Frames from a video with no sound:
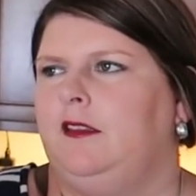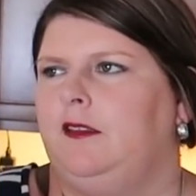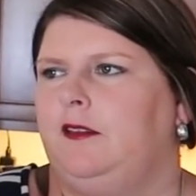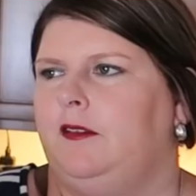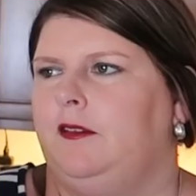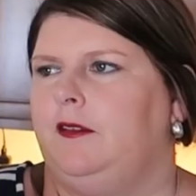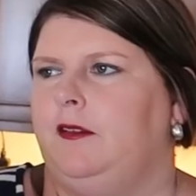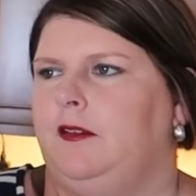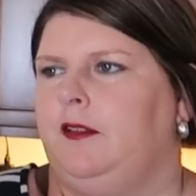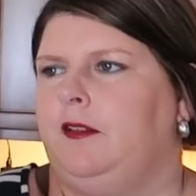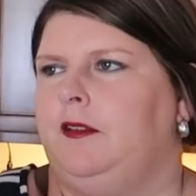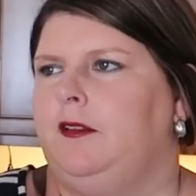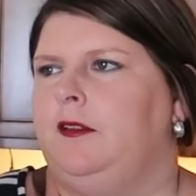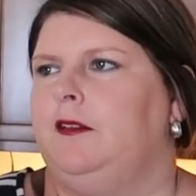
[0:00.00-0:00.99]
cook some
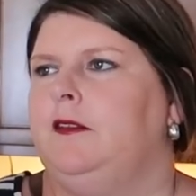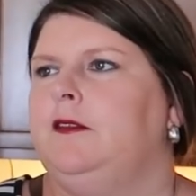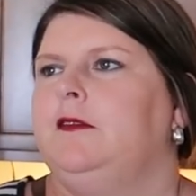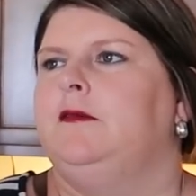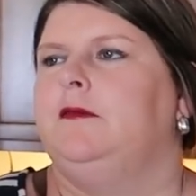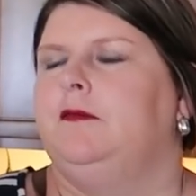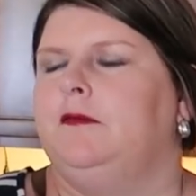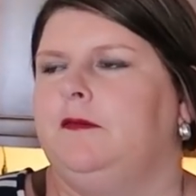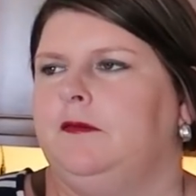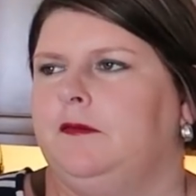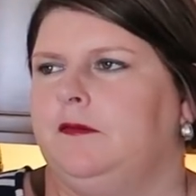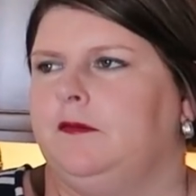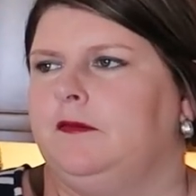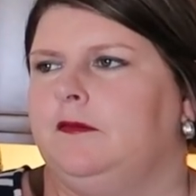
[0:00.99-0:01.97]
steaks and just
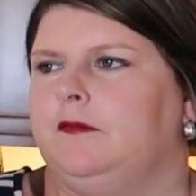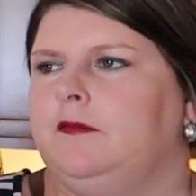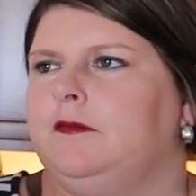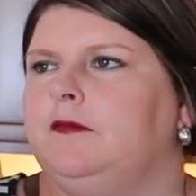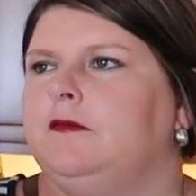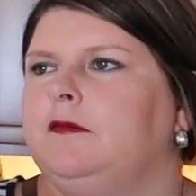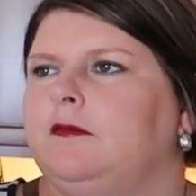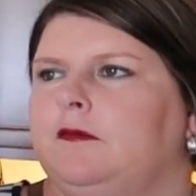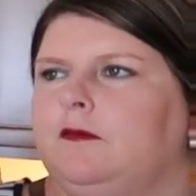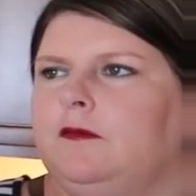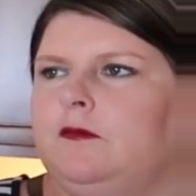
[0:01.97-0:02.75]
hang out. And we,